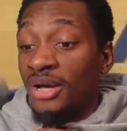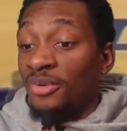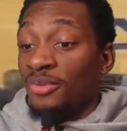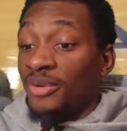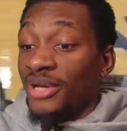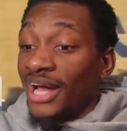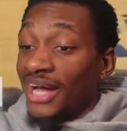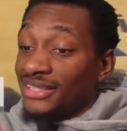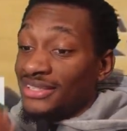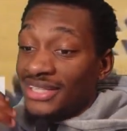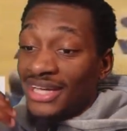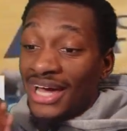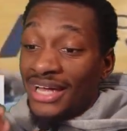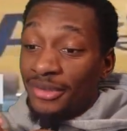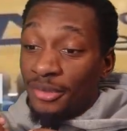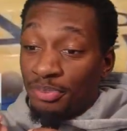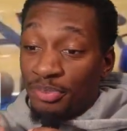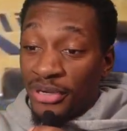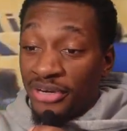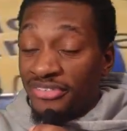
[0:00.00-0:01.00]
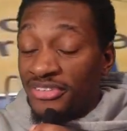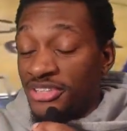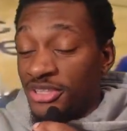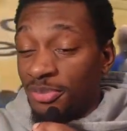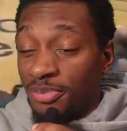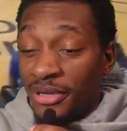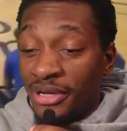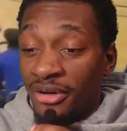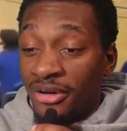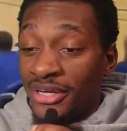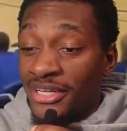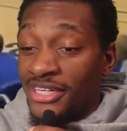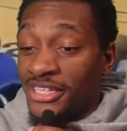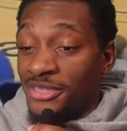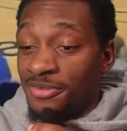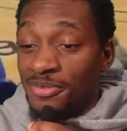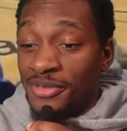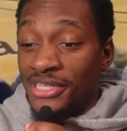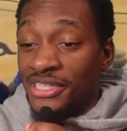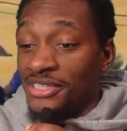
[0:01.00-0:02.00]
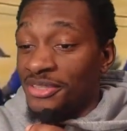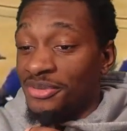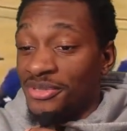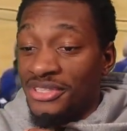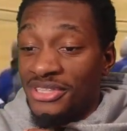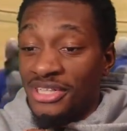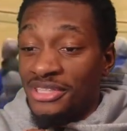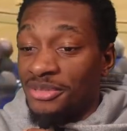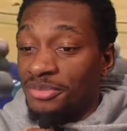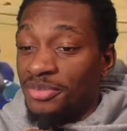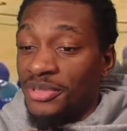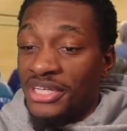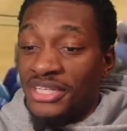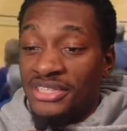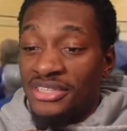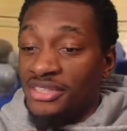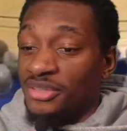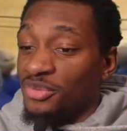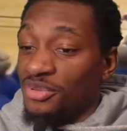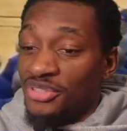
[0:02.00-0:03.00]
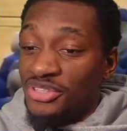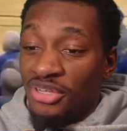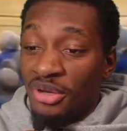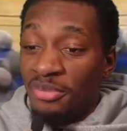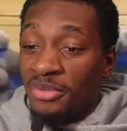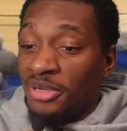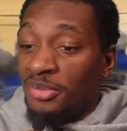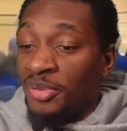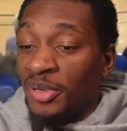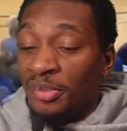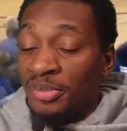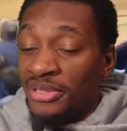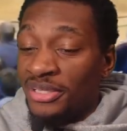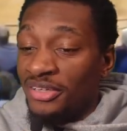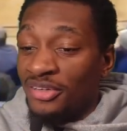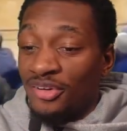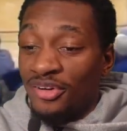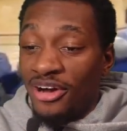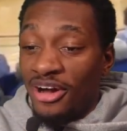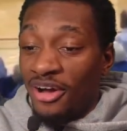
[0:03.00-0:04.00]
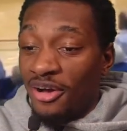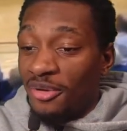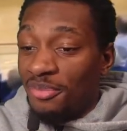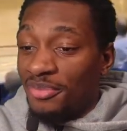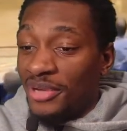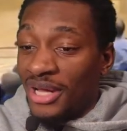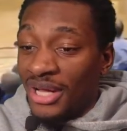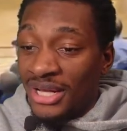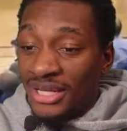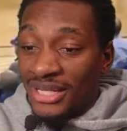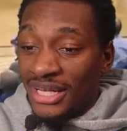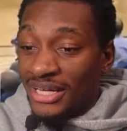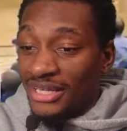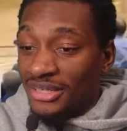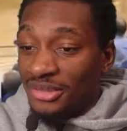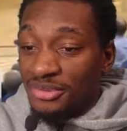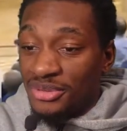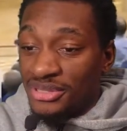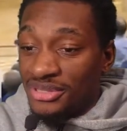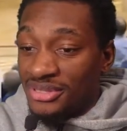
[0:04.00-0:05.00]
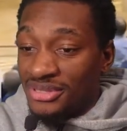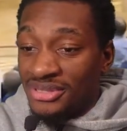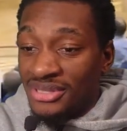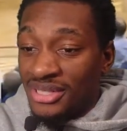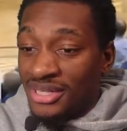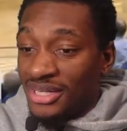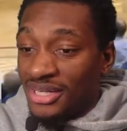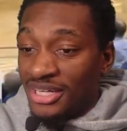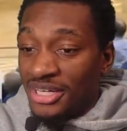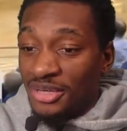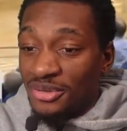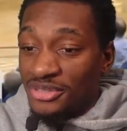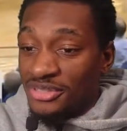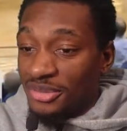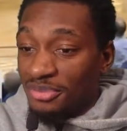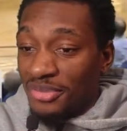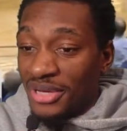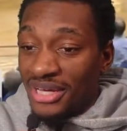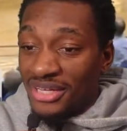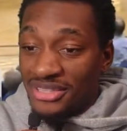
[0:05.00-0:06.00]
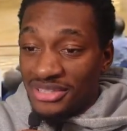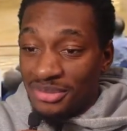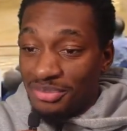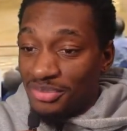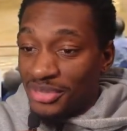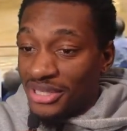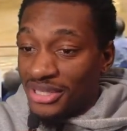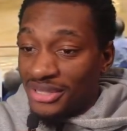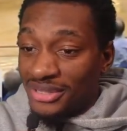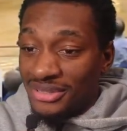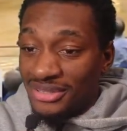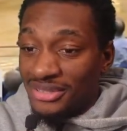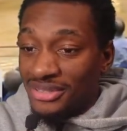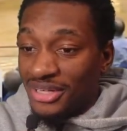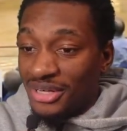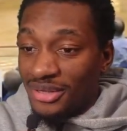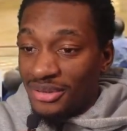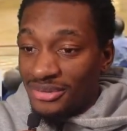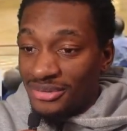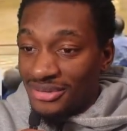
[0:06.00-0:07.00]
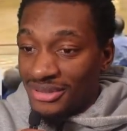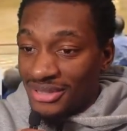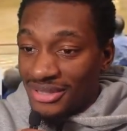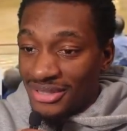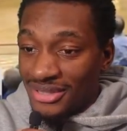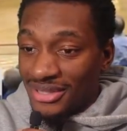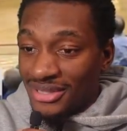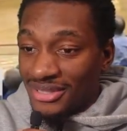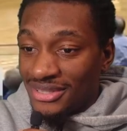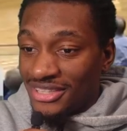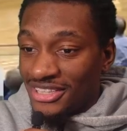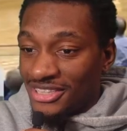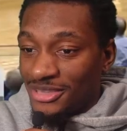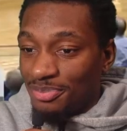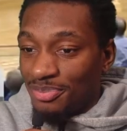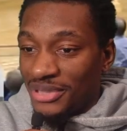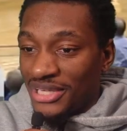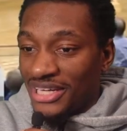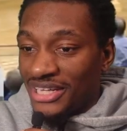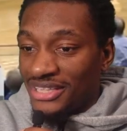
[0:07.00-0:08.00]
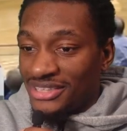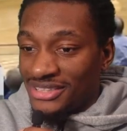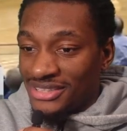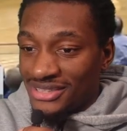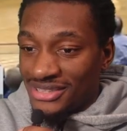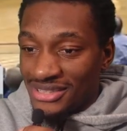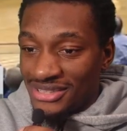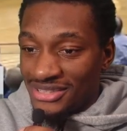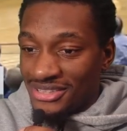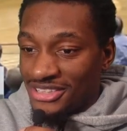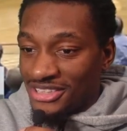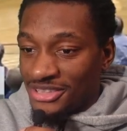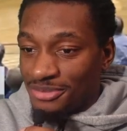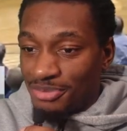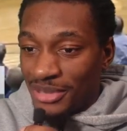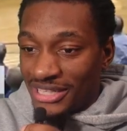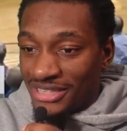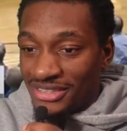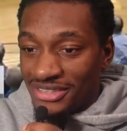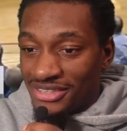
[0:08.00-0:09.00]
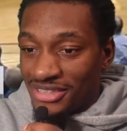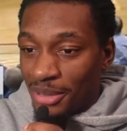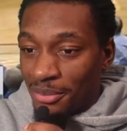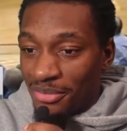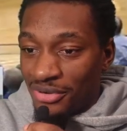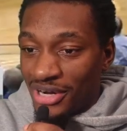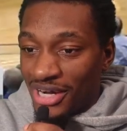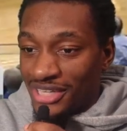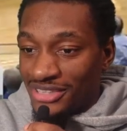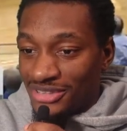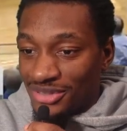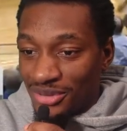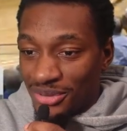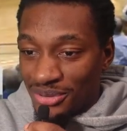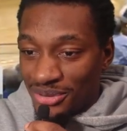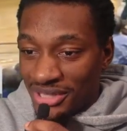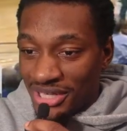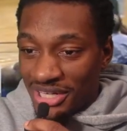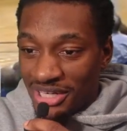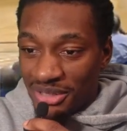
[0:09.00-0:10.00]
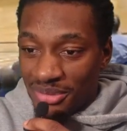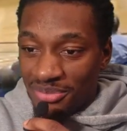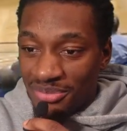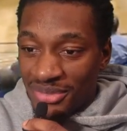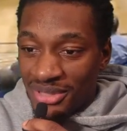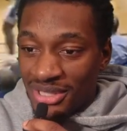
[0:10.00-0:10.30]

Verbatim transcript: We actually got the privilege to play on E S P N. It was such a blessing. There was so many people in the crowd, man. Like, it was, it was amazing. But, you know, this play is going to just basically summarize the whole game.